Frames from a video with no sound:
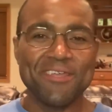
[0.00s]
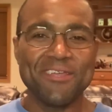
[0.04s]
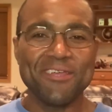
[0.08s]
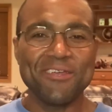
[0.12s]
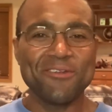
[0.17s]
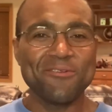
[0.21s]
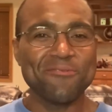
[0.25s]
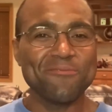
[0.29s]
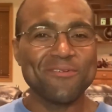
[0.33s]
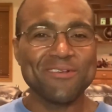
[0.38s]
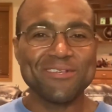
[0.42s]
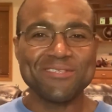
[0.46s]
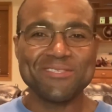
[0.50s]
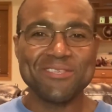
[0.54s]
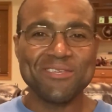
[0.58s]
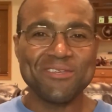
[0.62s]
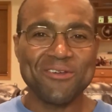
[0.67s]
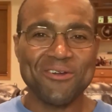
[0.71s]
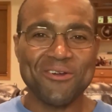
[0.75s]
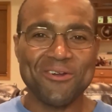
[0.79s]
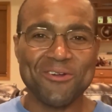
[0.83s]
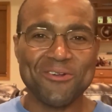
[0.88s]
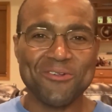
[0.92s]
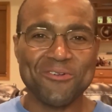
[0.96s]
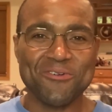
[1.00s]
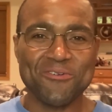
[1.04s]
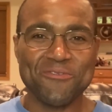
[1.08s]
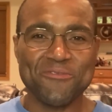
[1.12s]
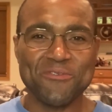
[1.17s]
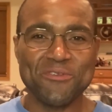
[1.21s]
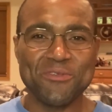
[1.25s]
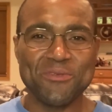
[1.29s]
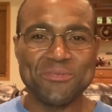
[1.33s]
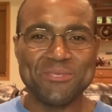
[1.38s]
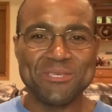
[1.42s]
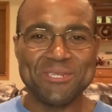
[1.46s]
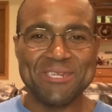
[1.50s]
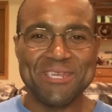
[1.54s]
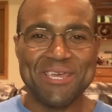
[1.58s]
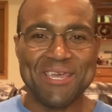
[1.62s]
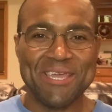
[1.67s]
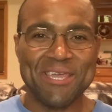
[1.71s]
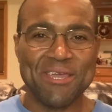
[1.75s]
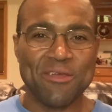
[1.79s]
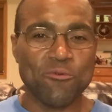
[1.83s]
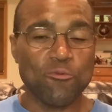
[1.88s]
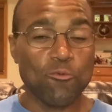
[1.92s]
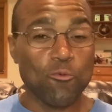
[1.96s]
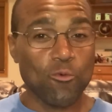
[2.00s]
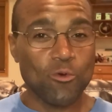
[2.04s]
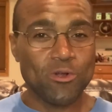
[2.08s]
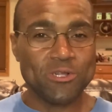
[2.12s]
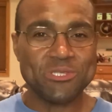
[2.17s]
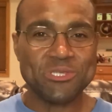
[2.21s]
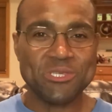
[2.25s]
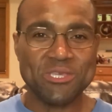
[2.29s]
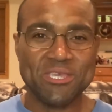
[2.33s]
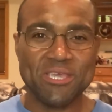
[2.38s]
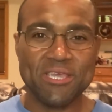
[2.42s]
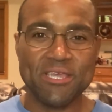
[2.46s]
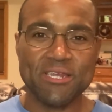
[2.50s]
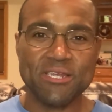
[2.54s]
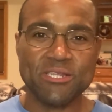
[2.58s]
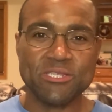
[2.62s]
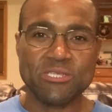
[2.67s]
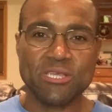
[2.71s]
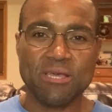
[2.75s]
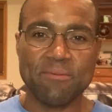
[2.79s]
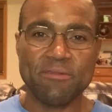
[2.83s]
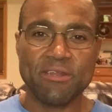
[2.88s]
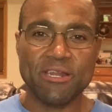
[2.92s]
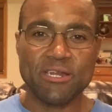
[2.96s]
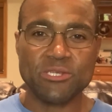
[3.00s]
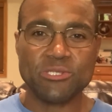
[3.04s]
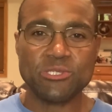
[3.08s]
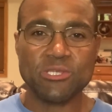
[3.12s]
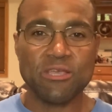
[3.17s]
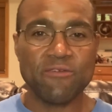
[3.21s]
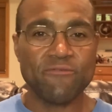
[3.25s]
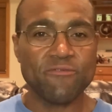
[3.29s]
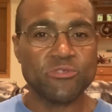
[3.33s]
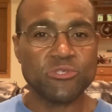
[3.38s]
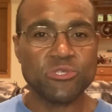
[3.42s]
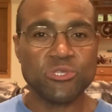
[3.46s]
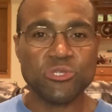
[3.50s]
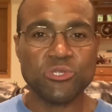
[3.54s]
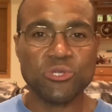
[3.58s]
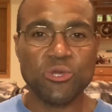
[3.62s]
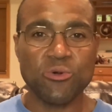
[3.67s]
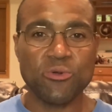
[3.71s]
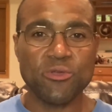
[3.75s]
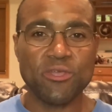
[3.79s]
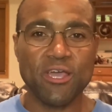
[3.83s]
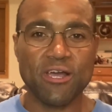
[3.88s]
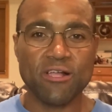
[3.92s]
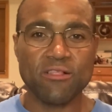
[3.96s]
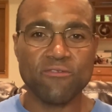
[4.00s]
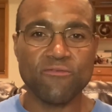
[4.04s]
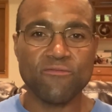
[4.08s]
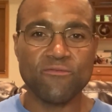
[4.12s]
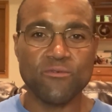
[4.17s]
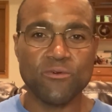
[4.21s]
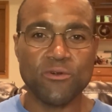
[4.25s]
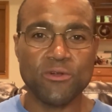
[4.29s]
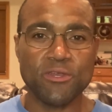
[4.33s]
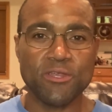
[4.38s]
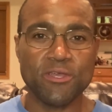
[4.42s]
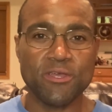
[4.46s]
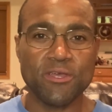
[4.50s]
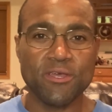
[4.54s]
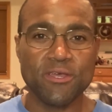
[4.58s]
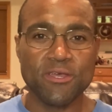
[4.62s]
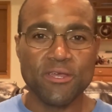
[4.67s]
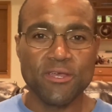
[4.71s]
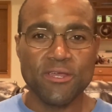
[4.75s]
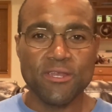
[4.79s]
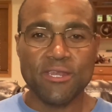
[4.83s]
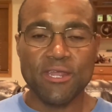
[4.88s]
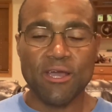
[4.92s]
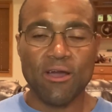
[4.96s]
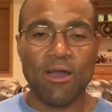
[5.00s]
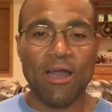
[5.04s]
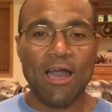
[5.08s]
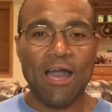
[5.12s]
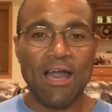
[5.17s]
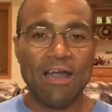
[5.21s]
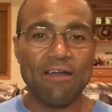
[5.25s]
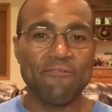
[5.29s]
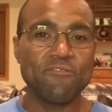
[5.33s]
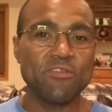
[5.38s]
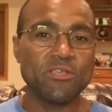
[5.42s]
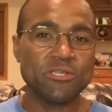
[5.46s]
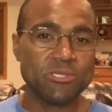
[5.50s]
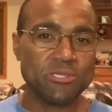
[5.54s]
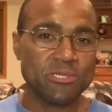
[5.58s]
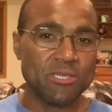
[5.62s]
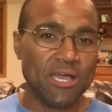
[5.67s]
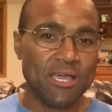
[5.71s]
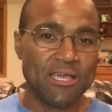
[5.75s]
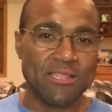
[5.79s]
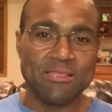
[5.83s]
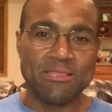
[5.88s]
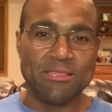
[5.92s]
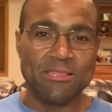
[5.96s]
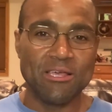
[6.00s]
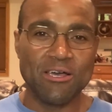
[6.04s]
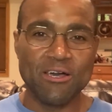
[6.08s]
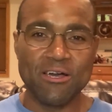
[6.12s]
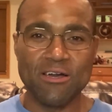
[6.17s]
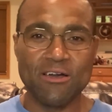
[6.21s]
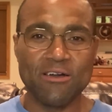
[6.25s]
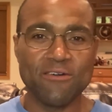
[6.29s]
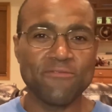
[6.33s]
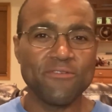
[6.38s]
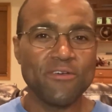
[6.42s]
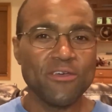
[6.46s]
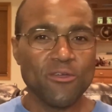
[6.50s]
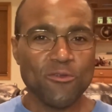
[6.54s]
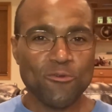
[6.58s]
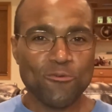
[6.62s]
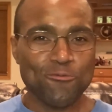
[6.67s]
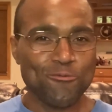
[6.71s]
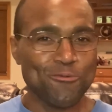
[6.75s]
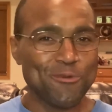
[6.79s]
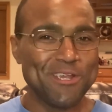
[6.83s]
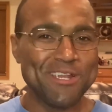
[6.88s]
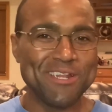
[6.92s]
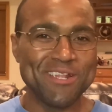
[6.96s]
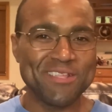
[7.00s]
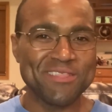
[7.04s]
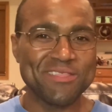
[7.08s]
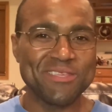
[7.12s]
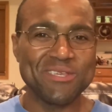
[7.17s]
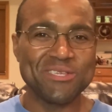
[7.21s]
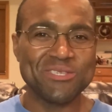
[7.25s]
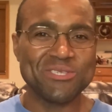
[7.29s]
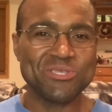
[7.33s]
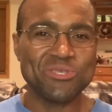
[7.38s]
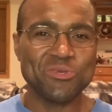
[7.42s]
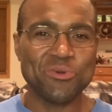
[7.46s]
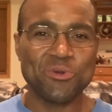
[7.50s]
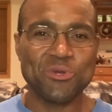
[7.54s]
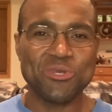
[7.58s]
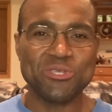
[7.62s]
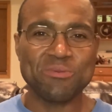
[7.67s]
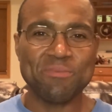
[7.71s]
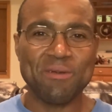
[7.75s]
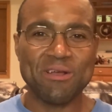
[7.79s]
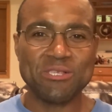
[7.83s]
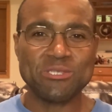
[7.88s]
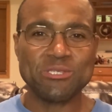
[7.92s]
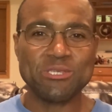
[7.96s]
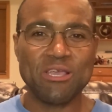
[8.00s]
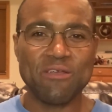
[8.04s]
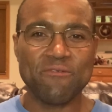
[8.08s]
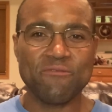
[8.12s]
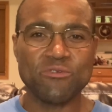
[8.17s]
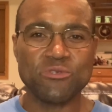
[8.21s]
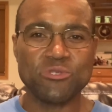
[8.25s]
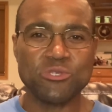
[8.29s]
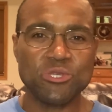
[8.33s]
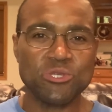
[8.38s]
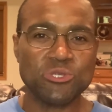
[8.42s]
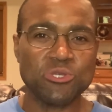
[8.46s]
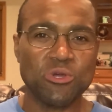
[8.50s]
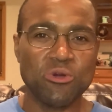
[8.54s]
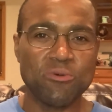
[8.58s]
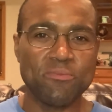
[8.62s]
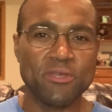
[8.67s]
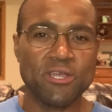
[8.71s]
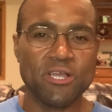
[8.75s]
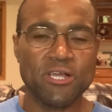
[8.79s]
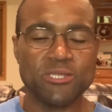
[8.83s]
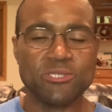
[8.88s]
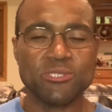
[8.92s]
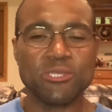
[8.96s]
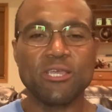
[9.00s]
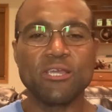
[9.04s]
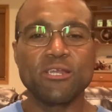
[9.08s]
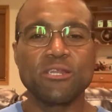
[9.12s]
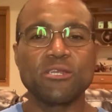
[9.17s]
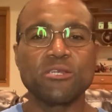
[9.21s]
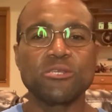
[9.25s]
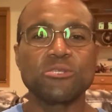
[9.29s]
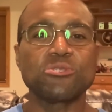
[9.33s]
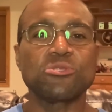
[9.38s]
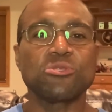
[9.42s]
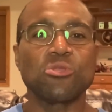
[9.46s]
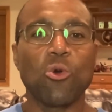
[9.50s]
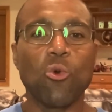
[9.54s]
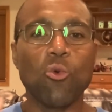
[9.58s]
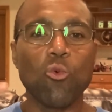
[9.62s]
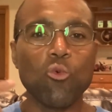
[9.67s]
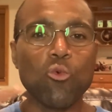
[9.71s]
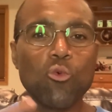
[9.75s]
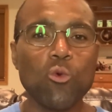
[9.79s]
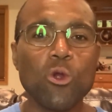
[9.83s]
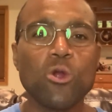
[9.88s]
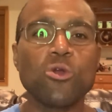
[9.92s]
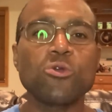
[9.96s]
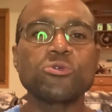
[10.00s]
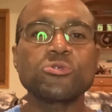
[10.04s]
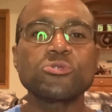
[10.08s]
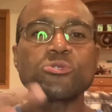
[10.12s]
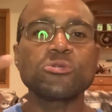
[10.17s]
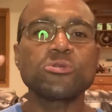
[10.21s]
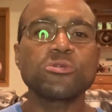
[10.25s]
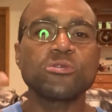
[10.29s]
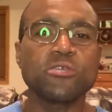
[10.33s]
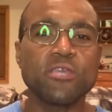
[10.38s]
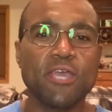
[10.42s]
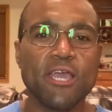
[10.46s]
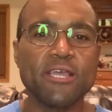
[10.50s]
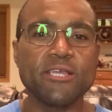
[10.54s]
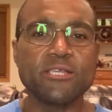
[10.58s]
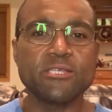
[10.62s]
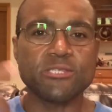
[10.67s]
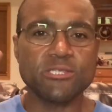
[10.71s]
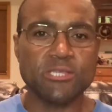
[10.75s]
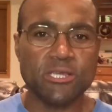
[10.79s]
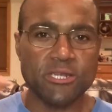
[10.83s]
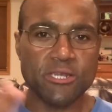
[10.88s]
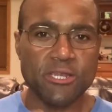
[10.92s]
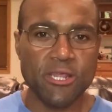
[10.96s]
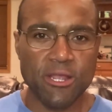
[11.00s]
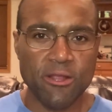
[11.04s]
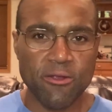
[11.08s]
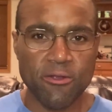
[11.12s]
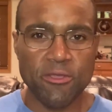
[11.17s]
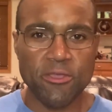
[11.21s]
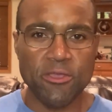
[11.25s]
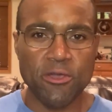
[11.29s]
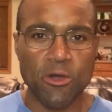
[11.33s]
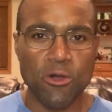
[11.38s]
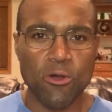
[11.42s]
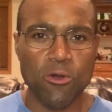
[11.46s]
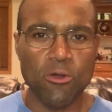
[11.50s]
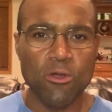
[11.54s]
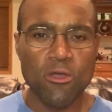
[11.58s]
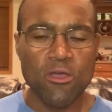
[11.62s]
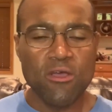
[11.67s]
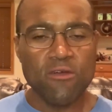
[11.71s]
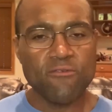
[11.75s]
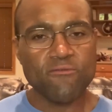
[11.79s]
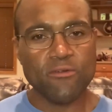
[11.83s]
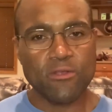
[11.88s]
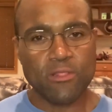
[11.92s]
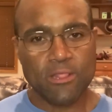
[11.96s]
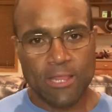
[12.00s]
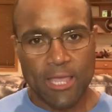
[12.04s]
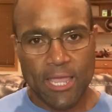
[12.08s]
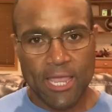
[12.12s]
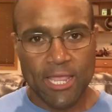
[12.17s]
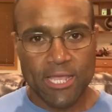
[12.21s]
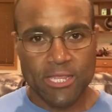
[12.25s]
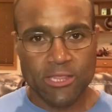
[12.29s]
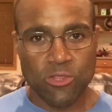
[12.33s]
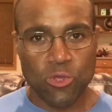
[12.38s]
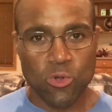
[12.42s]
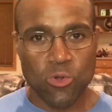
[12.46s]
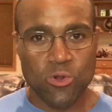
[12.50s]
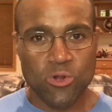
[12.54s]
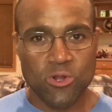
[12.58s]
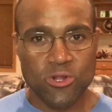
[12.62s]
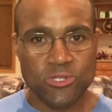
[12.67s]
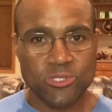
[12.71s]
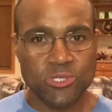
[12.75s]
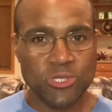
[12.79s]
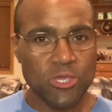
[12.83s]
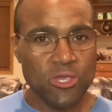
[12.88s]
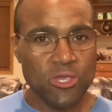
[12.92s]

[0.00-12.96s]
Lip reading: interesting article for you today, and once again, it's coming out of San Francisco, California. Now, obviously, I love reading these stories about San Francisco because it is the worst case scenario for landlords